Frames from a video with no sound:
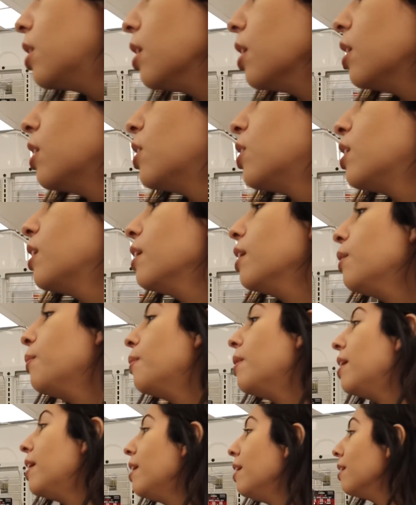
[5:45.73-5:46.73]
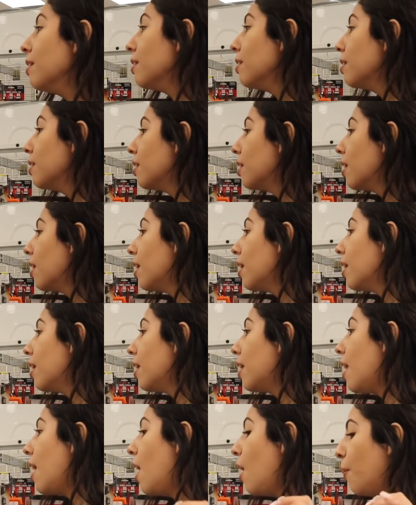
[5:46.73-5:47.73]
be recording. You know what?
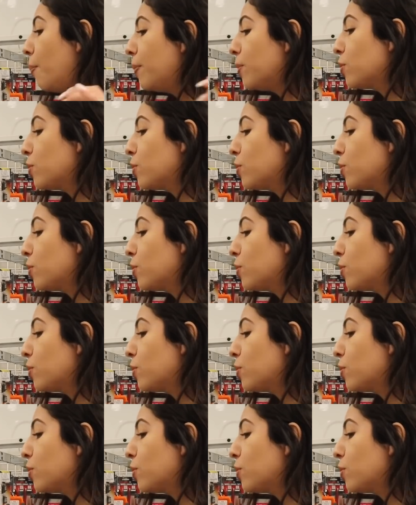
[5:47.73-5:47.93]
I'll